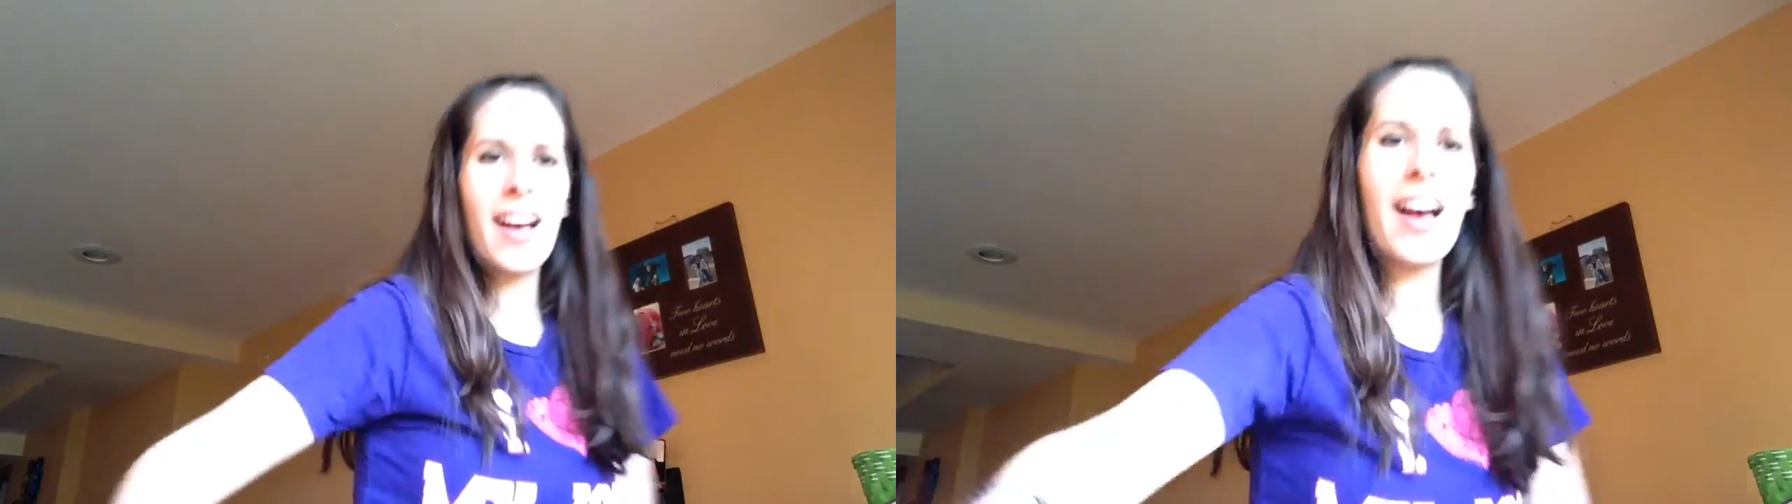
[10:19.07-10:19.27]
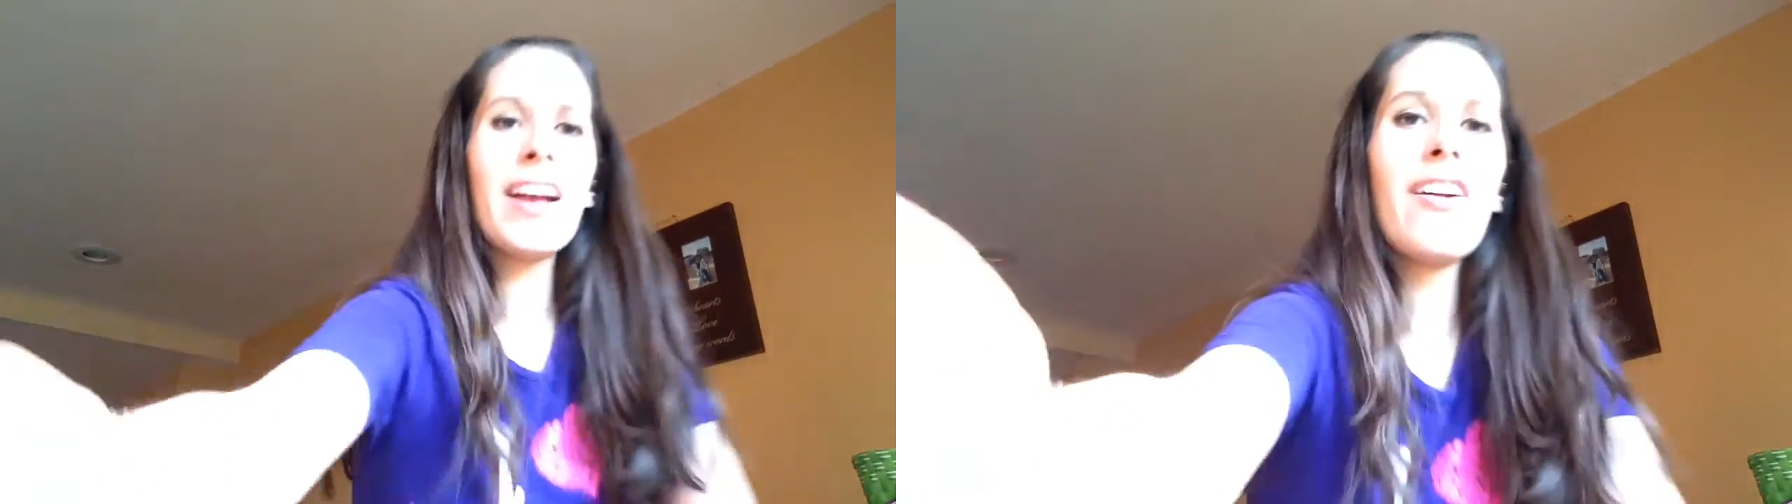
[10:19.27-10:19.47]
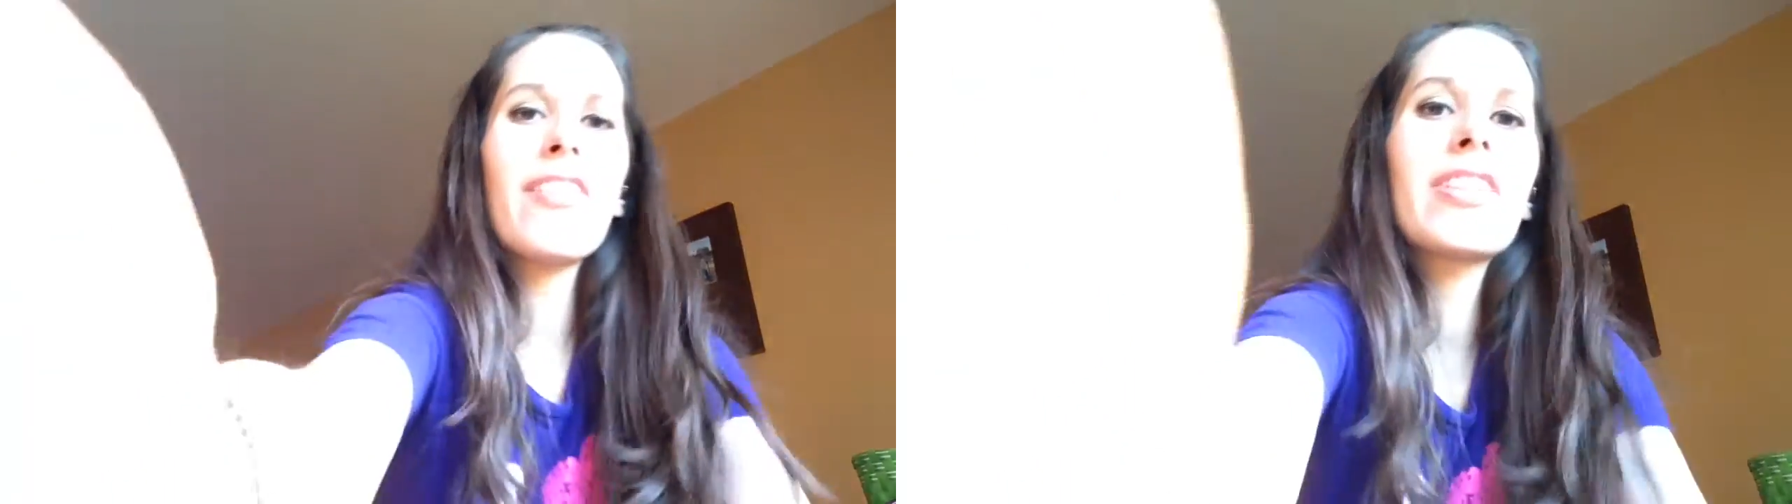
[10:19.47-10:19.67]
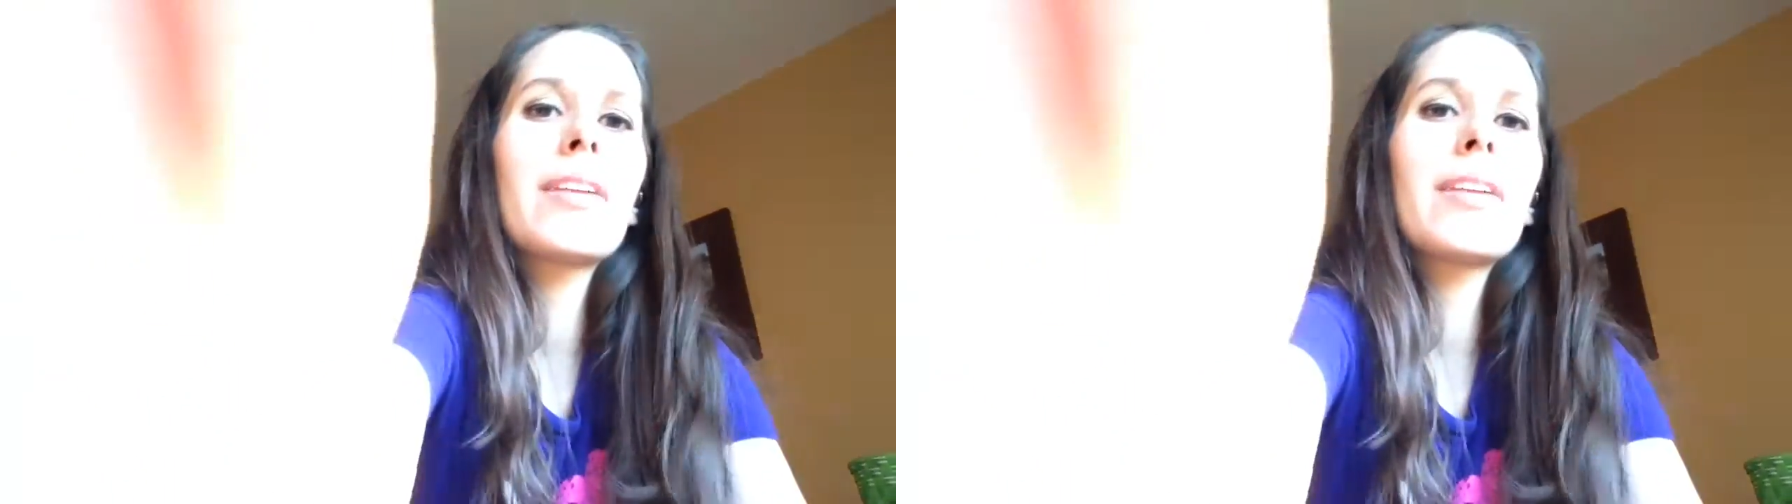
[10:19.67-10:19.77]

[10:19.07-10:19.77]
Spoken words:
I hardly